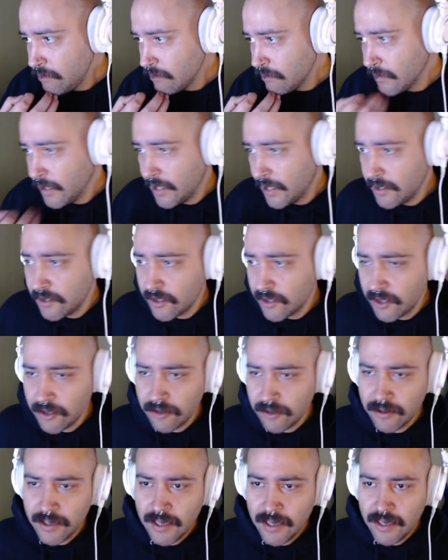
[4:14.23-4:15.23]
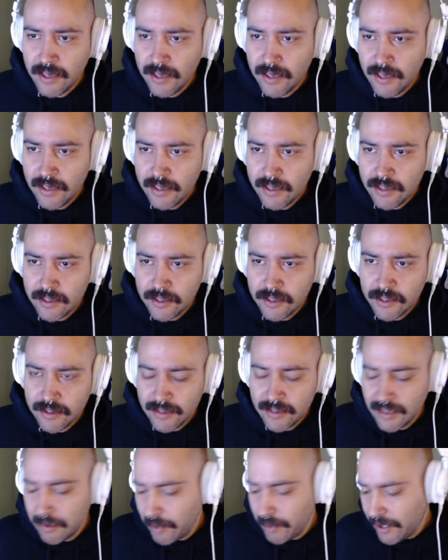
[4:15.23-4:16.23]
And so you can
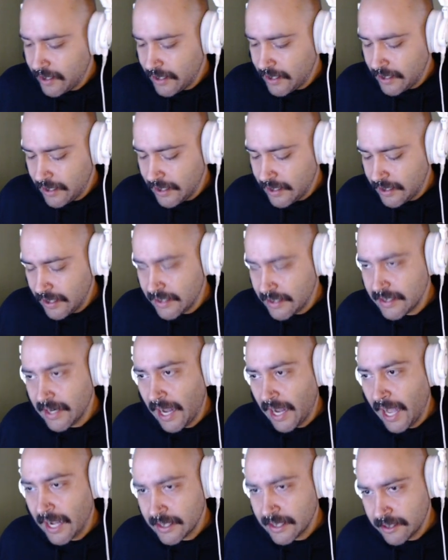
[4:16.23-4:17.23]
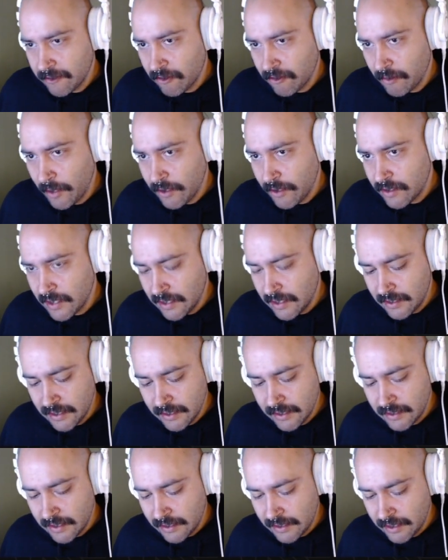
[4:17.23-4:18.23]
think about it's an active remote sensing
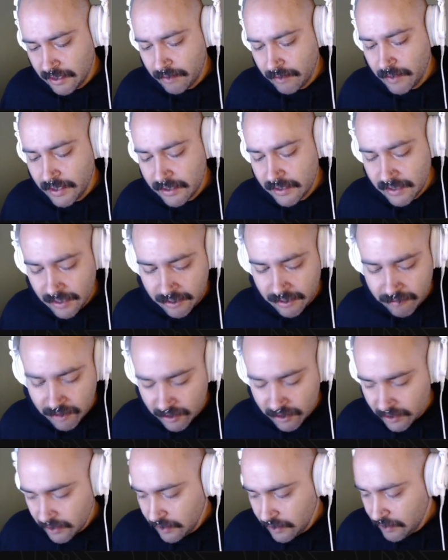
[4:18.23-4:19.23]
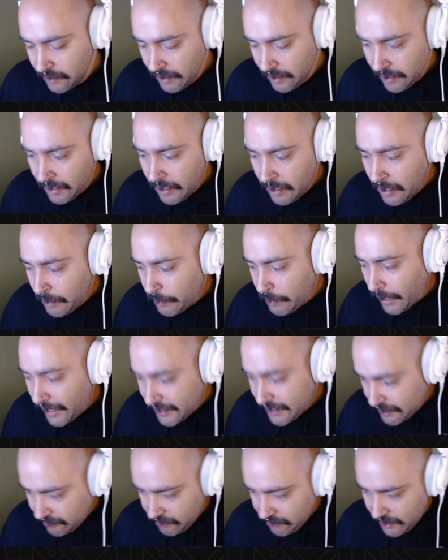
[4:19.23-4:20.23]
system. Instead of just
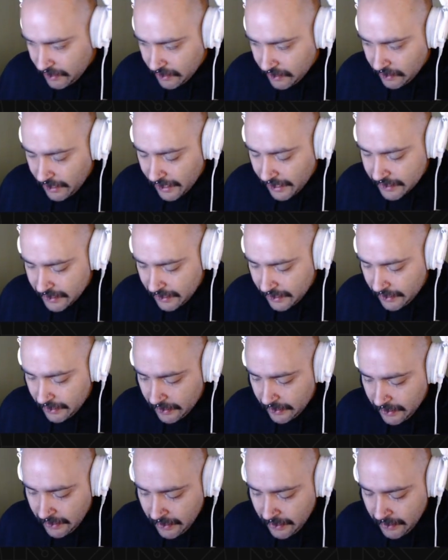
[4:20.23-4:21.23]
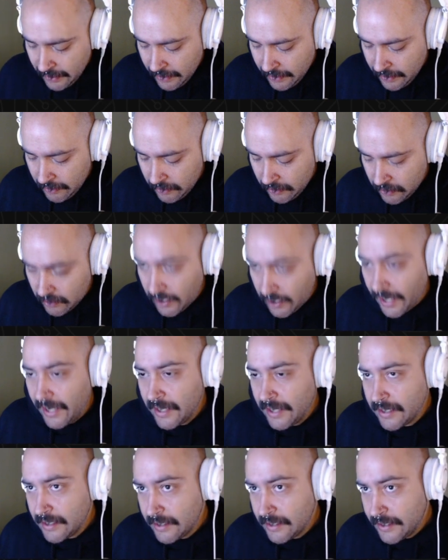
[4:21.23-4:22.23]
passively collecting light
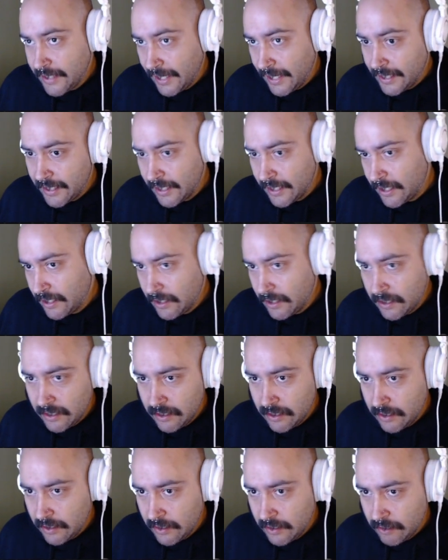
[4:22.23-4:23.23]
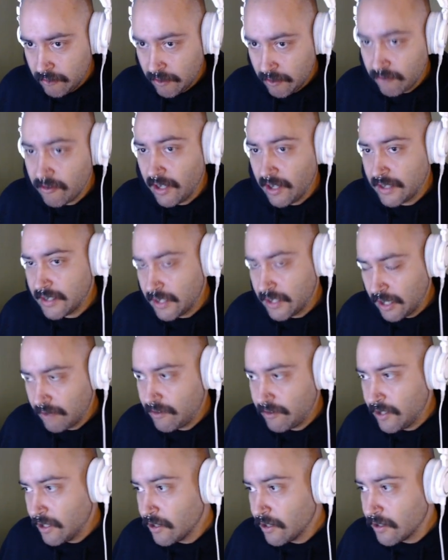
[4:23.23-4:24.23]
data reflected off
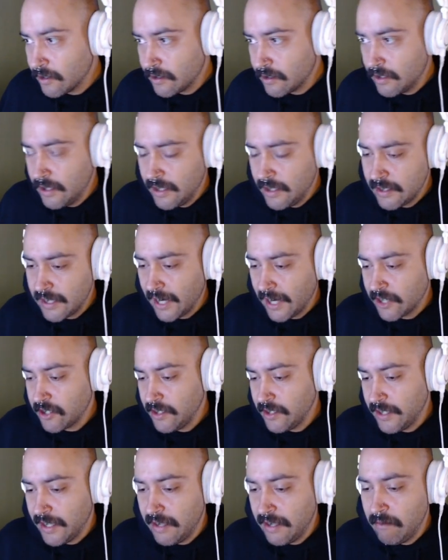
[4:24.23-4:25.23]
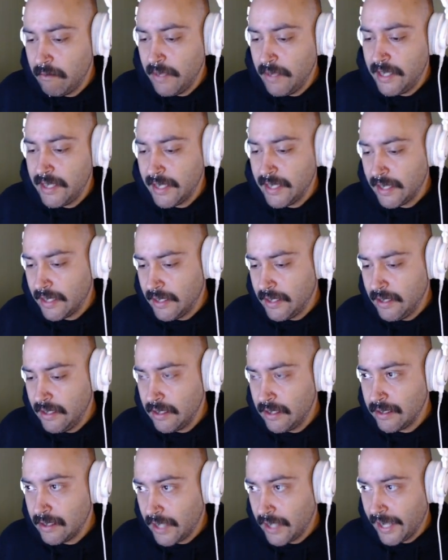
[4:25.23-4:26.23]
the Earth, it's actually emitting
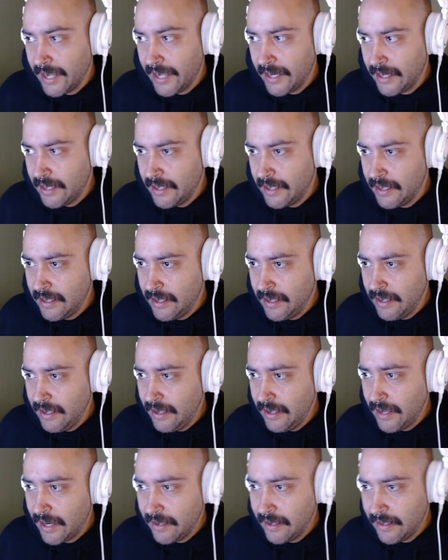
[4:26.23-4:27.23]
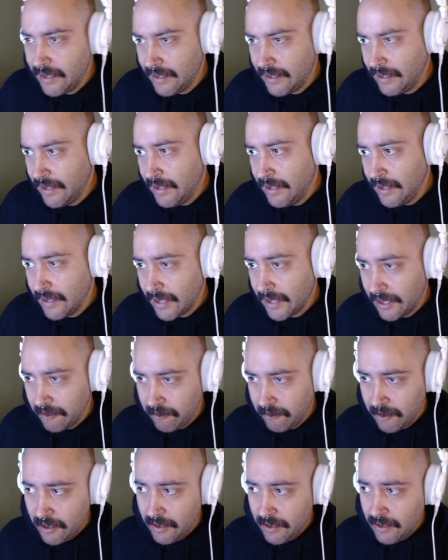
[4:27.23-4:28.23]
light and then kind of
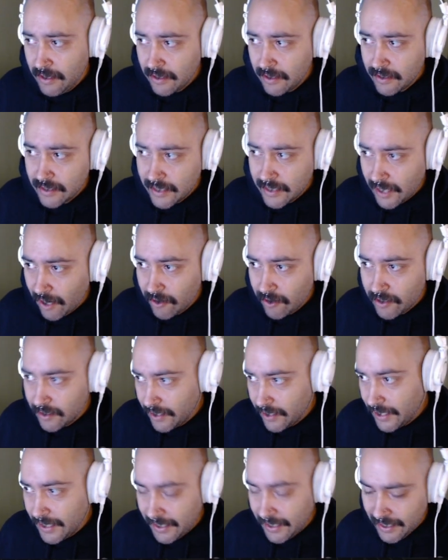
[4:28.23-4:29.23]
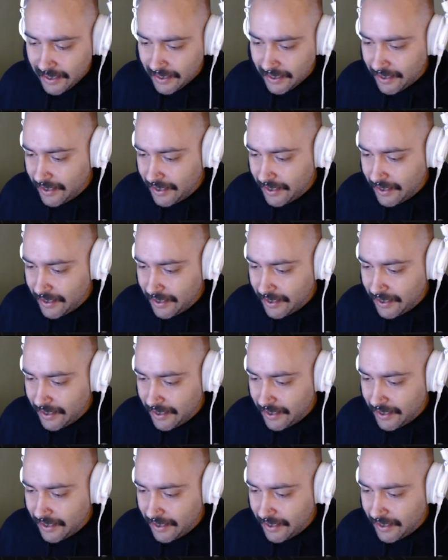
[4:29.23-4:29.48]
calculating